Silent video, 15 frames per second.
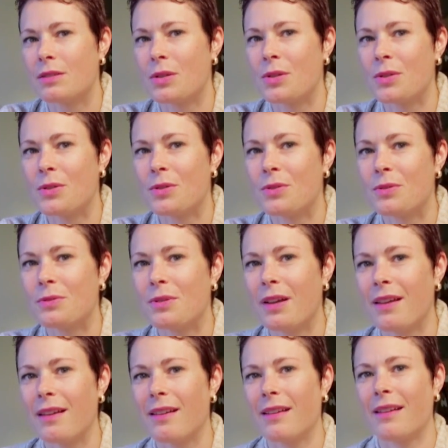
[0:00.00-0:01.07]
So
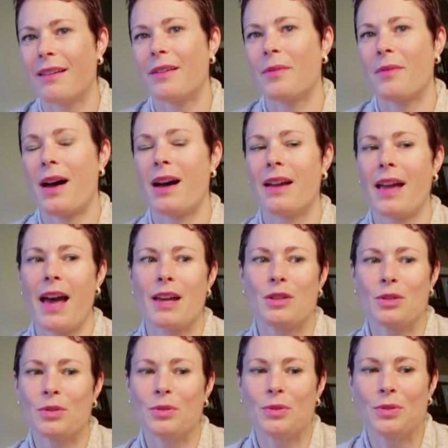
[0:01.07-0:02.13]
I
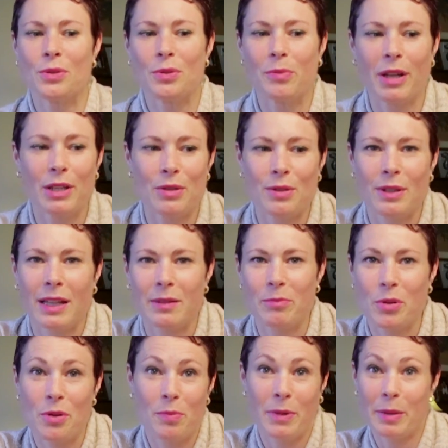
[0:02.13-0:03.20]
had to make sure
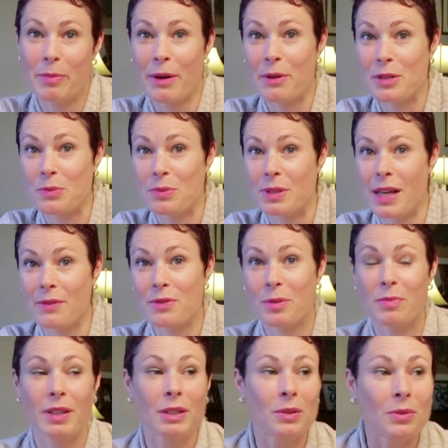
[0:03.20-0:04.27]
that both my parents would have
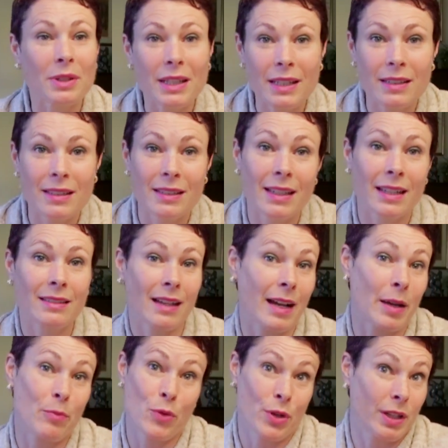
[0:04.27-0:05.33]
something to eat, yet
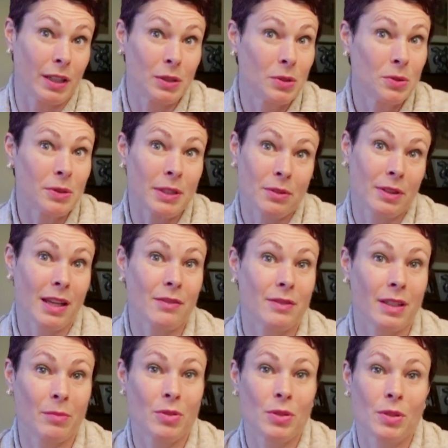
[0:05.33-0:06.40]
I'm working too, I don't have
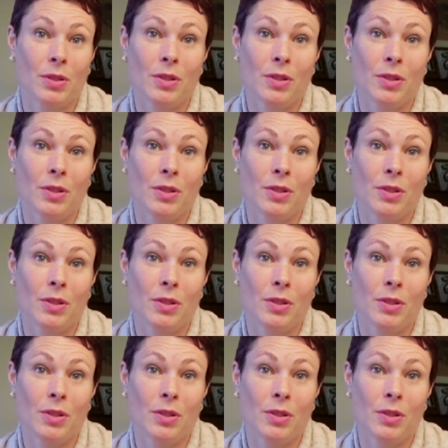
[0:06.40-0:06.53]
time to